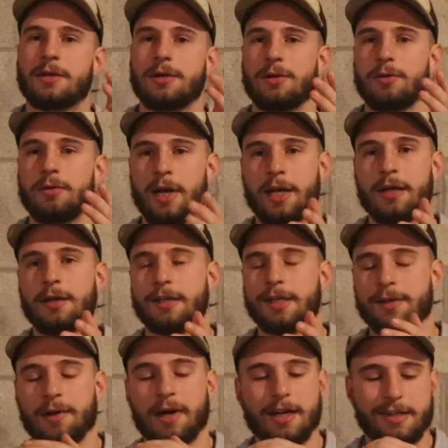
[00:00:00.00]
to
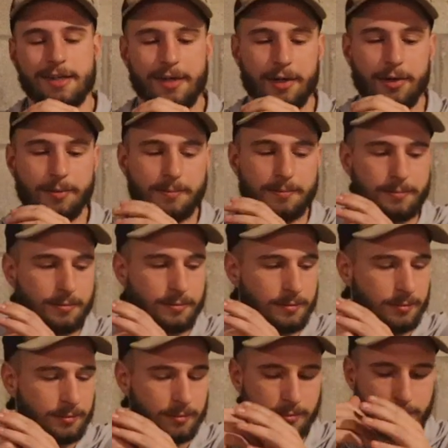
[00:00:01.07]
energy ratio.
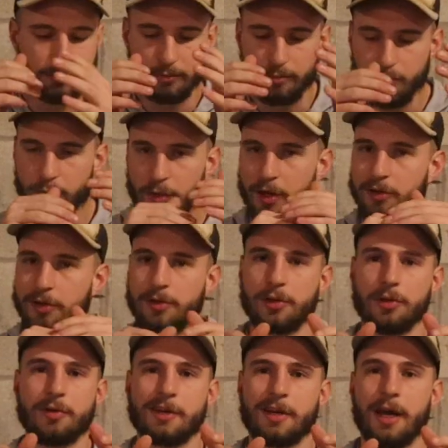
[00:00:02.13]
So you're
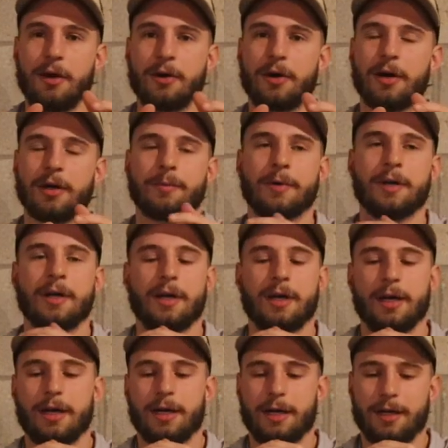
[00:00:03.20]
losing out on them,
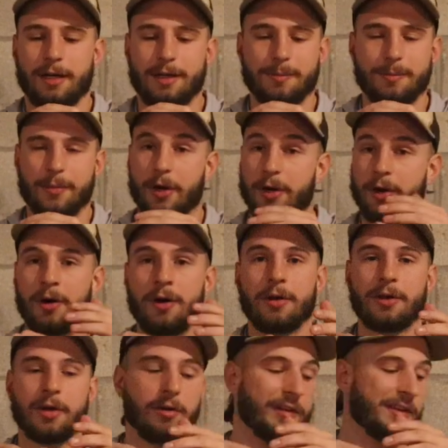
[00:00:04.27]
on
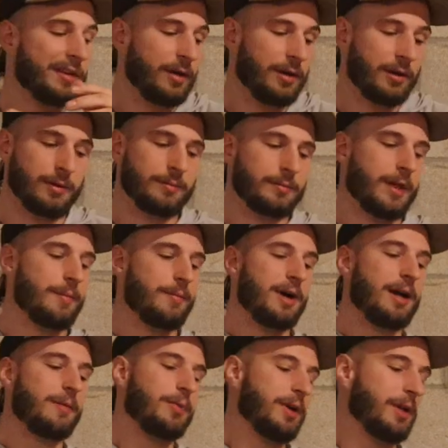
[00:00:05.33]
all those. So in
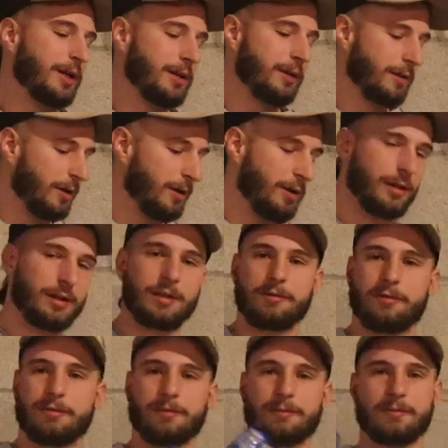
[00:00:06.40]
my opinion, all
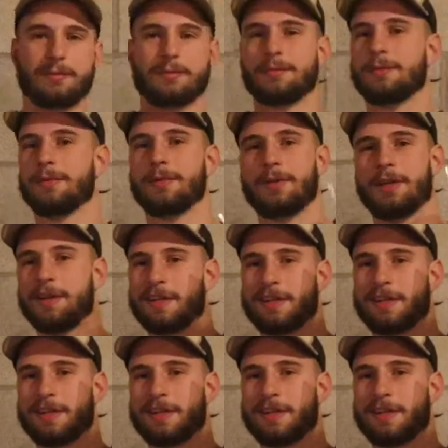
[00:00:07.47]
of this